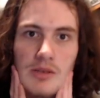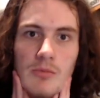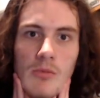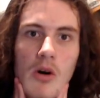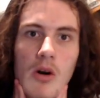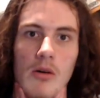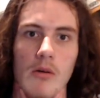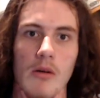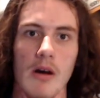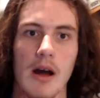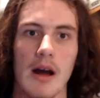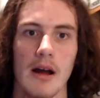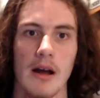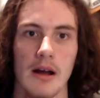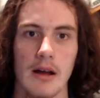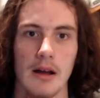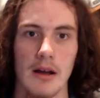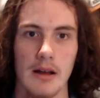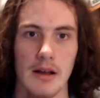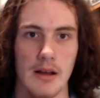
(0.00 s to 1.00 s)
more
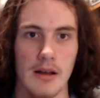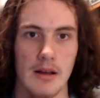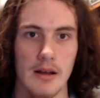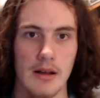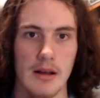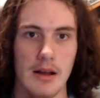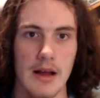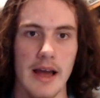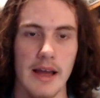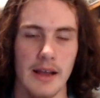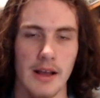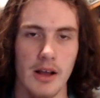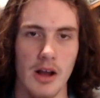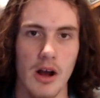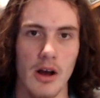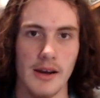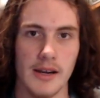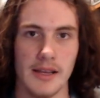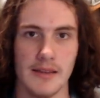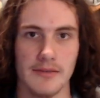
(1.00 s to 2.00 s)

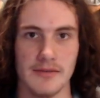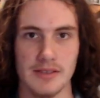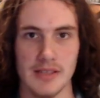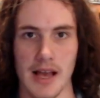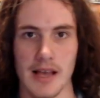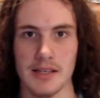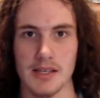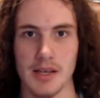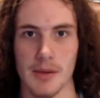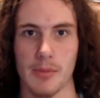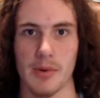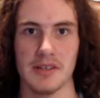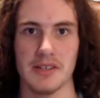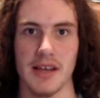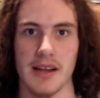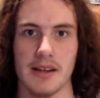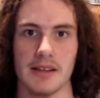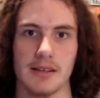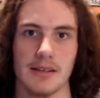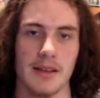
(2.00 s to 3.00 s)
iconic if Sasuke
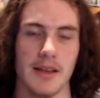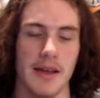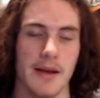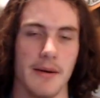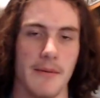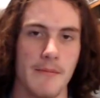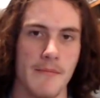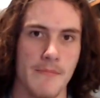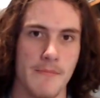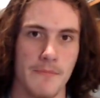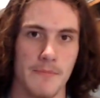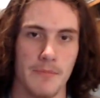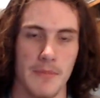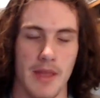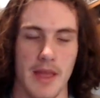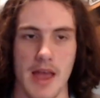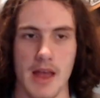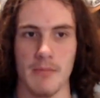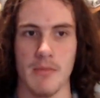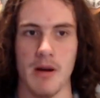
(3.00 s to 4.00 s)
protected him,
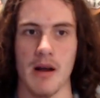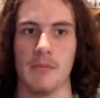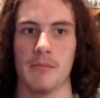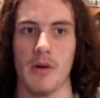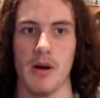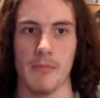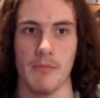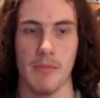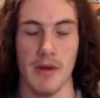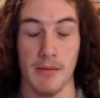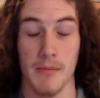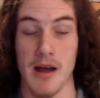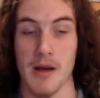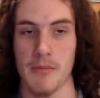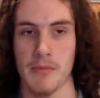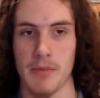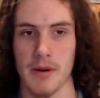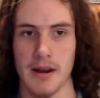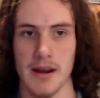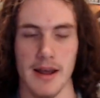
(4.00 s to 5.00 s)
in my
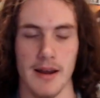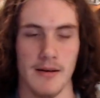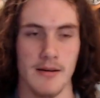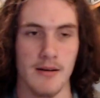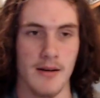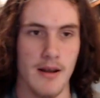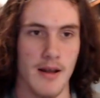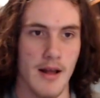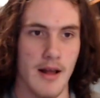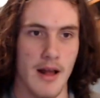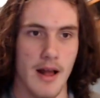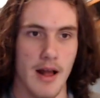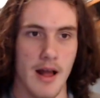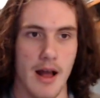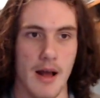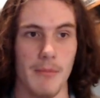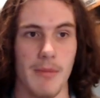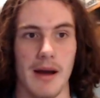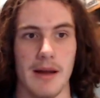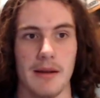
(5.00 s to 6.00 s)
opinion.
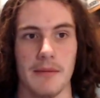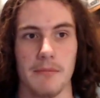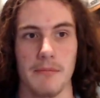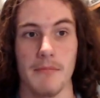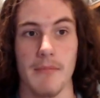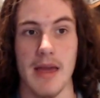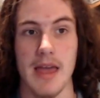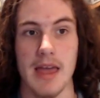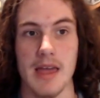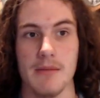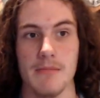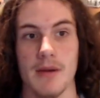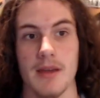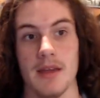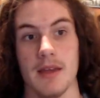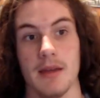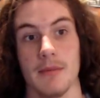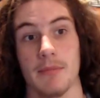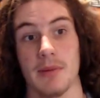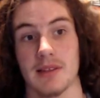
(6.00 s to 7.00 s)
But
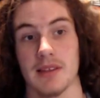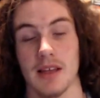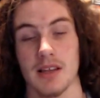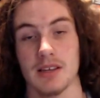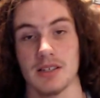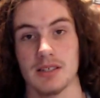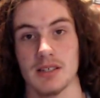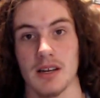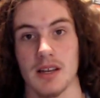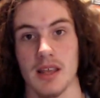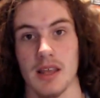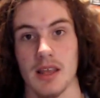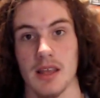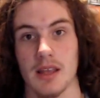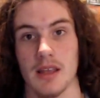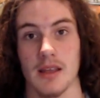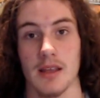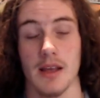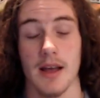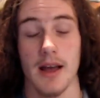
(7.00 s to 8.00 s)
maybe
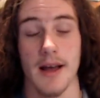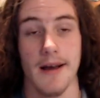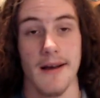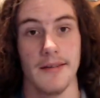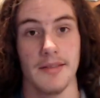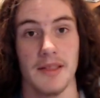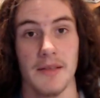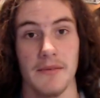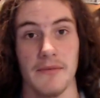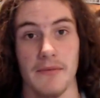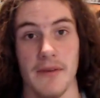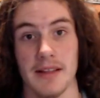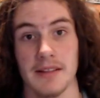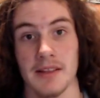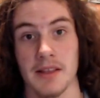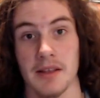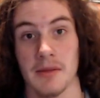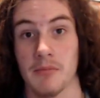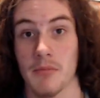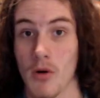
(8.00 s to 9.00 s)
potentially
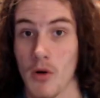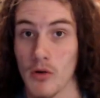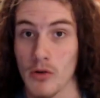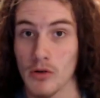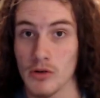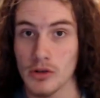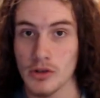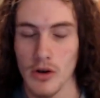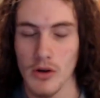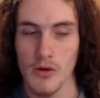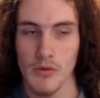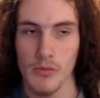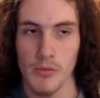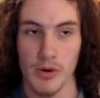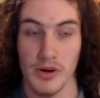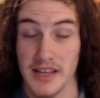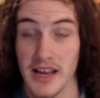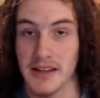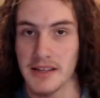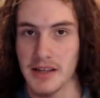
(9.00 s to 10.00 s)
defending Boruto,
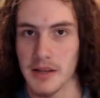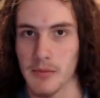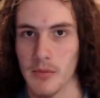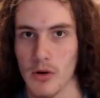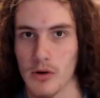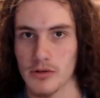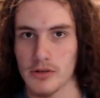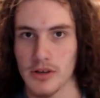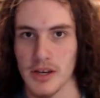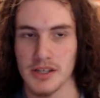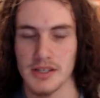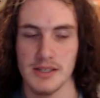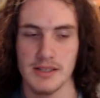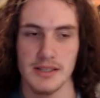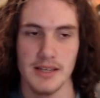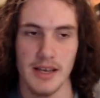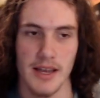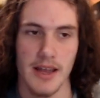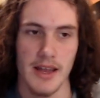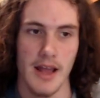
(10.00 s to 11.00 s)
protecting Boruto, I should
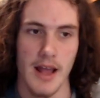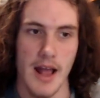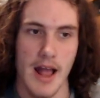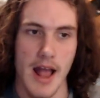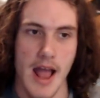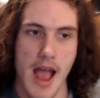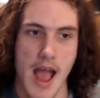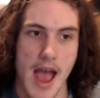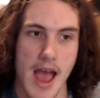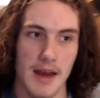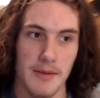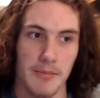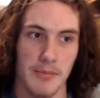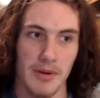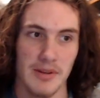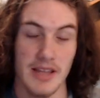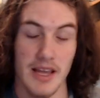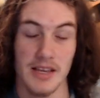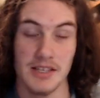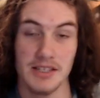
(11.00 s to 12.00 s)
say, and
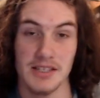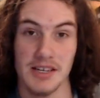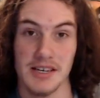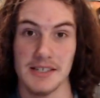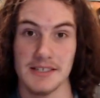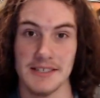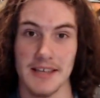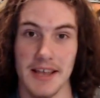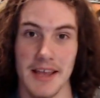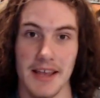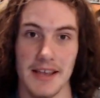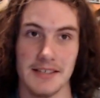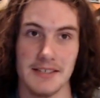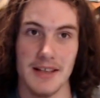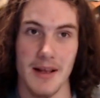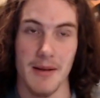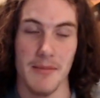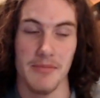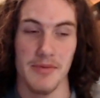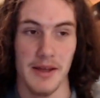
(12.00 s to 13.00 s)
potentially saying
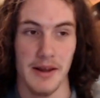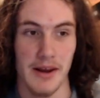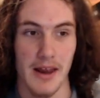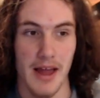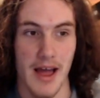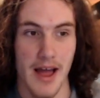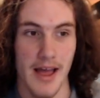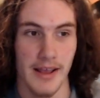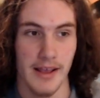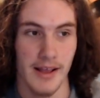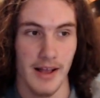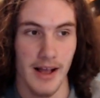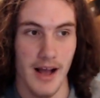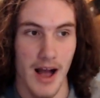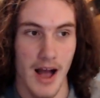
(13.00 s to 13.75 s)
something like,